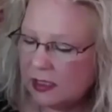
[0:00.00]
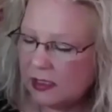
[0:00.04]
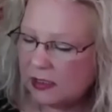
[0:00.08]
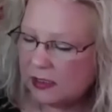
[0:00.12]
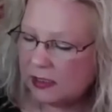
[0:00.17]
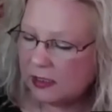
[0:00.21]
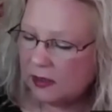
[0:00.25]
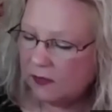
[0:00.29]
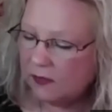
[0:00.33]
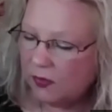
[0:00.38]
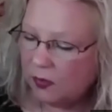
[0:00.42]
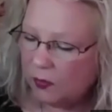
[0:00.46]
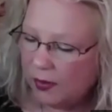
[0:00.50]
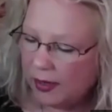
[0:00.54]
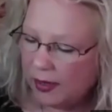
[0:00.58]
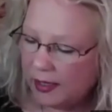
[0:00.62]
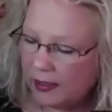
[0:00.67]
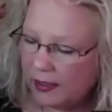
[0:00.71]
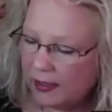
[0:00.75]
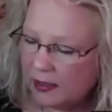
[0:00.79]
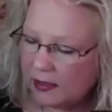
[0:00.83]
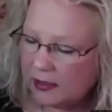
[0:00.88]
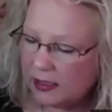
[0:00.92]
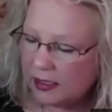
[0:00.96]

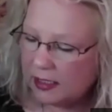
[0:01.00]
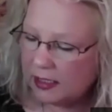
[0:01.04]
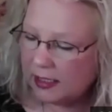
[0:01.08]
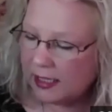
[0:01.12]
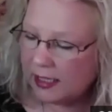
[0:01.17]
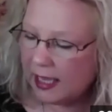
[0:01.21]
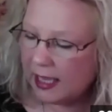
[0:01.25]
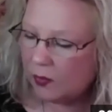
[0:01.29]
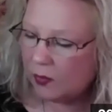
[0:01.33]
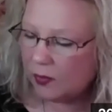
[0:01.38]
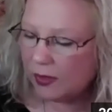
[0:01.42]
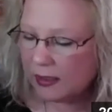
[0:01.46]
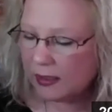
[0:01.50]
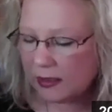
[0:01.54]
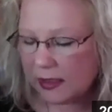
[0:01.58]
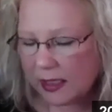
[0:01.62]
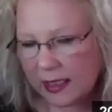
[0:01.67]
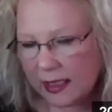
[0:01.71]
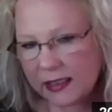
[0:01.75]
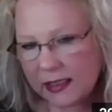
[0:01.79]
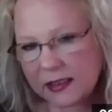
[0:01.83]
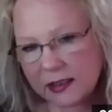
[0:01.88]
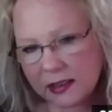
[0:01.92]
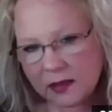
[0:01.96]
self-awareness, it can
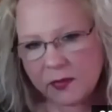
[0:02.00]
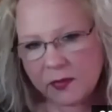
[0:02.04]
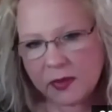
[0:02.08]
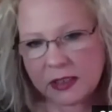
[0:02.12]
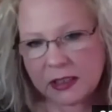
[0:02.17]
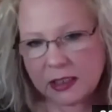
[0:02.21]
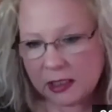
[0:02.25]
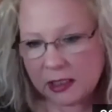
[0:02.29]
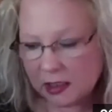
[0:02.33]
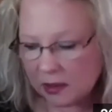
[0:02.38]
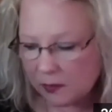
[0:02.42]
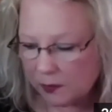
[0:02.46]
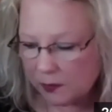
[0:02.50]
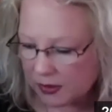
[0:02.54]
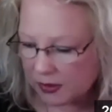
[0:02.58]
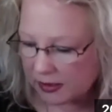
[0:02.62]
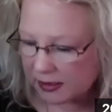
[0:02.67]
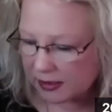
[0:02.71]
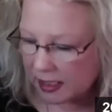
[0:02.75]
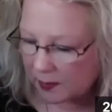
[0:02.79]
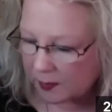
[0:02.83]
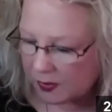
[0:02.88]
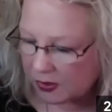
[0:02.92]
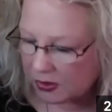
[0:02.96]
release limiting
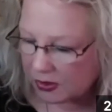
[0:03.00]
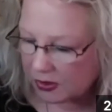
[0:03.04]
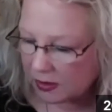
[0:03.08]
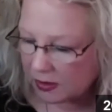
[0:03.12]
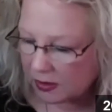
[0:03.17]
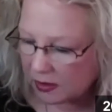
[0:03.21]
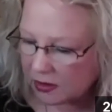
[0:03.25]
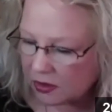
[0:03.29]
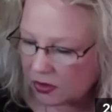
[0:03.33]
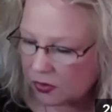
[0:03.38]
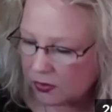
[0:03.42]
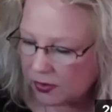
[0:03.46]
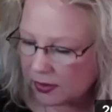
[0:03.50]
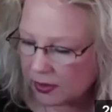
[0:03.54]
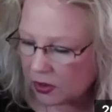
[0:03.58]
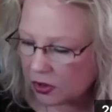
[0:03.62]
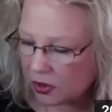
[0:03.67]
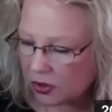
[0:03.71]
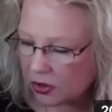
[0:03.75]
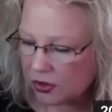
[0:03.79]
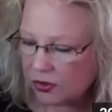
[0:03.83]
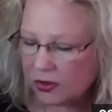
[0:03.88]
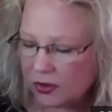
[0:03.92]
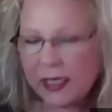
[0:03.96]
perceptions to
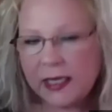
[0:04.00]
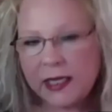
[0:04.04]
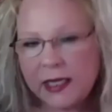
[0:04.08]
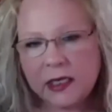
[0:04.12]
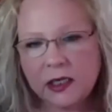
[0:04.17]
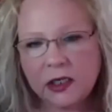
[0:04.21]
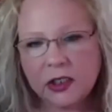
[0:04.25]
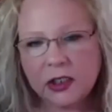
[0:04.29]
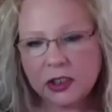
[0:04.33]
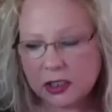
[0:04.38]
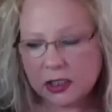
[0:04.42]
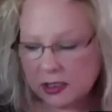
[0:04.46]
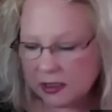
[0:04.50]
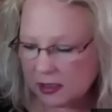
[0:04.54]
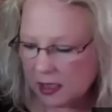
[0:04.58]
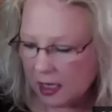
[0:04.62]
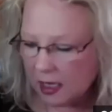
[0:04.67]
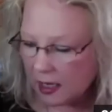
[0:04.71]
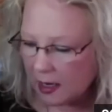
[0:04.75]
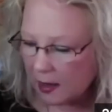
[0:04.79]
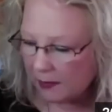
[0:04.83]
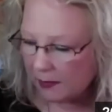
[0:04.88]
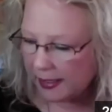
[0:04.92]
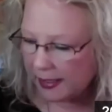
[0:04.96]
include energies
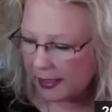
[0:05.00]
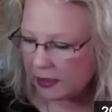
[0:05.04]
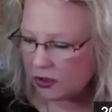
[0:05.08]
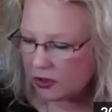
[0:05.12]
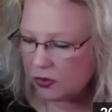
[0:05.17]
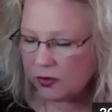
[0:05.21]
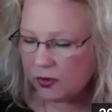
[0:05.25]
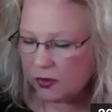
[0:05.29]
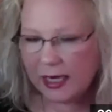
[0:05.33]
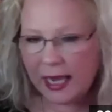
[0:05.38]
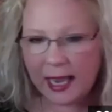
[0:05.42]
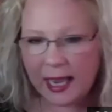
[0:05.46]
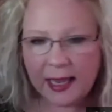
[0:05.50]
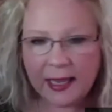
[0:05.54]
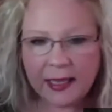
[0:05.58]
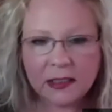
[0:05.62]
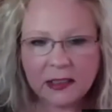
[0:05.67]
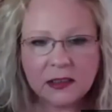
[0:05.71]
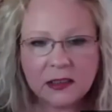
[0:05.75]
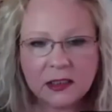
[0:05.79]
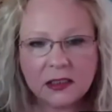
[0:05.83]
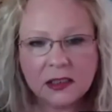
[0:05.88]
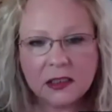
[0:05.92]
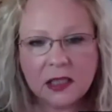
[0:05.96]
meant to
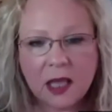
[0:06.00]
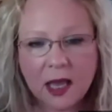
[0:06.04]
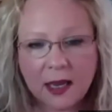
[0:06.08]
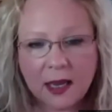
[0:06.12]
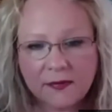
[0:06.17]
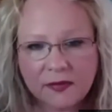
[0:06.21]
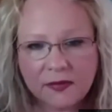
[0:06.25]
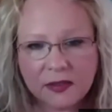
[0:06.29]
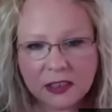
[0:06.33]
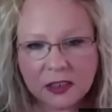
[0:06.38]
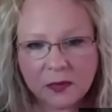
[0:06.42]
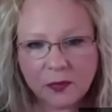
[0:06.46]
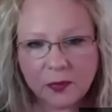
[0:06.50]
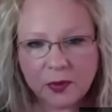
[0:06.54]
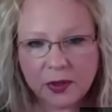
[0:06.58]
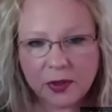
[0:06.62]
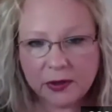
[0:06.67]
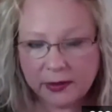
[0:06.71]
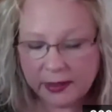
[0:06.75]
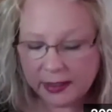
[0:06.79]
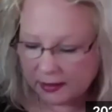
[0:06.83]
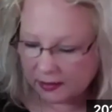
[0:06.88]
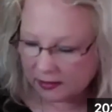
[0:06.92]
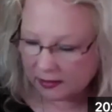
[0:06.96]
enhance its life
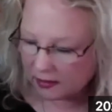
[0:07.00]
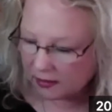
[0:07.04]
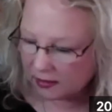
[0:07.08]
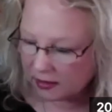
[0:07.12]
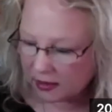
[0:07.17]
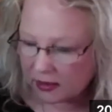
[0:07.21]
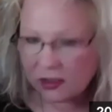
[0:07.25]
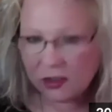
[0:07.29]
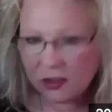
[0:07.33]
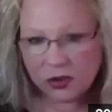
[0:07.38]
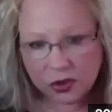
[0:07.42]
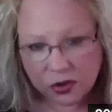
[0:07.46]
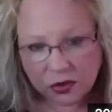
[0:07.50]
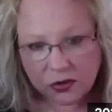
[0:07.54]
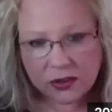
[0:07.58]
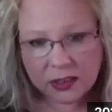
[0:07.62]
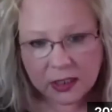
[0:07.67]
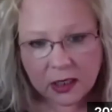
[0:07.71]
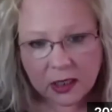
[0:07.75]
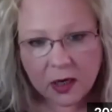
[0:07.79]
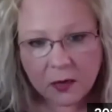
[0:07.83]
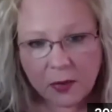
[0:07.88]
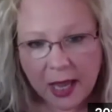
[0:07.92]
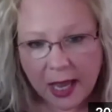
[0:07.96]
experience. This is
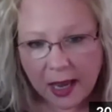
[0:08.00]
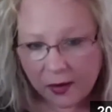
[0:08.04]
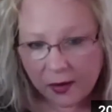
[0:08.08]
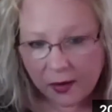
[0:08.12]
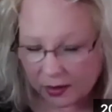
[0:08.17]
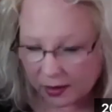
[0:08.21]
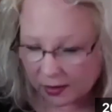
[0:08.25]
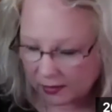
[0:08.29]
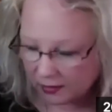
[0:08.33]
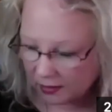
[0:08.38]
using our power.